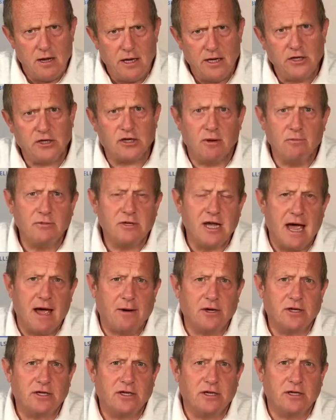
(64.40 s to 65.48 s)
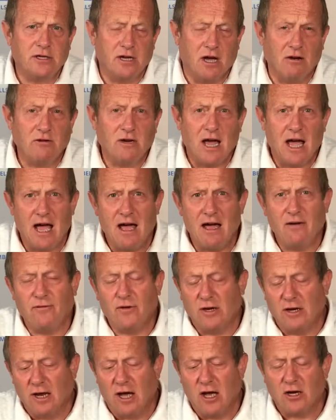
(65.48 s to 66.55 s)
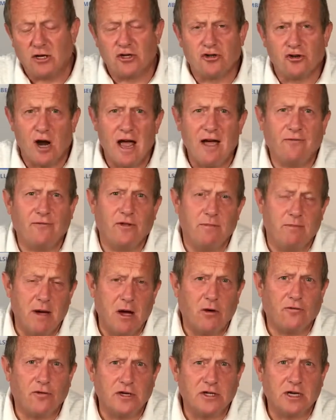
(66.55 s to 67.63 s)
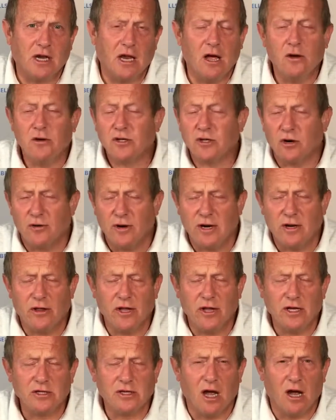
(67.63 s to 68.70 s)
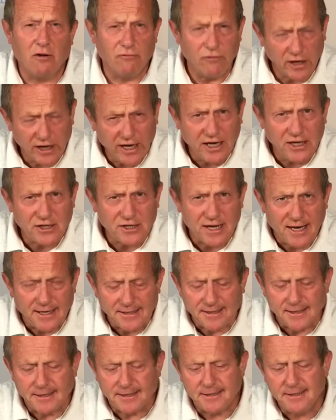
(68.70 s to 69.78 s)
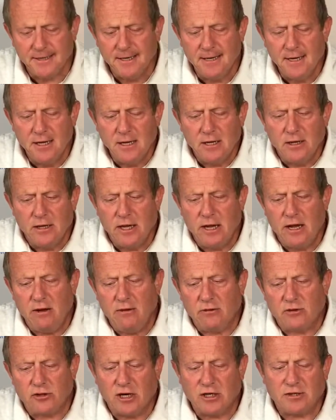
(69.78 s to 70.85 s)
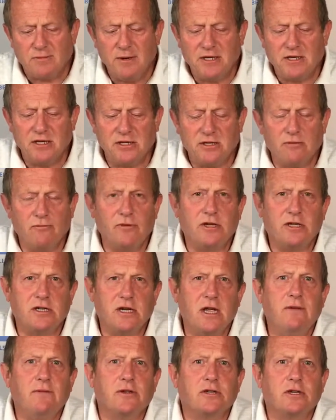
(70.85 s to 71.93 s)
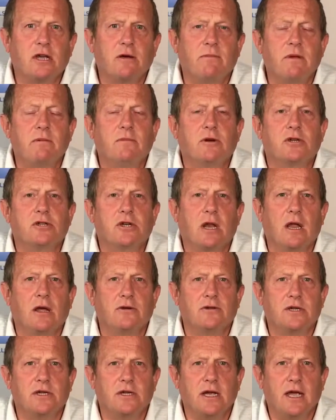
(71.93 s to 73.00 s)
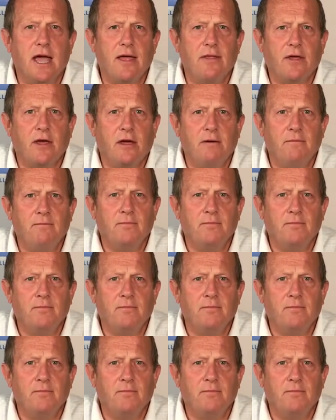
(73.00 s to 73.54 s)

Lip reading: In some towers that don't have a large draft, the belfry's close, or in things like ringing centres, the transmitters and receivers can be much closer together.